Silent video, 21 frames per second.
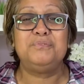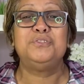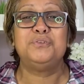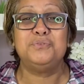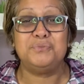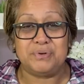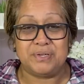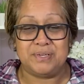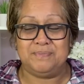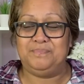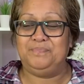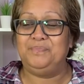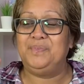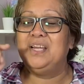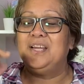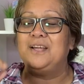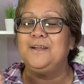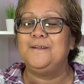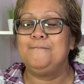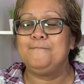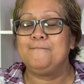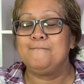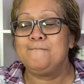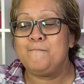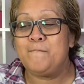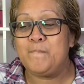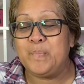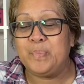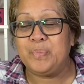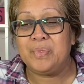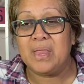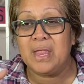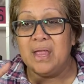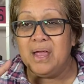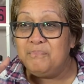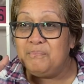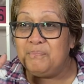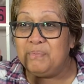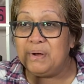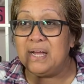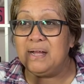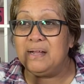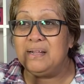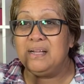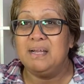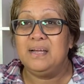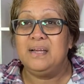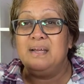do it, you know. But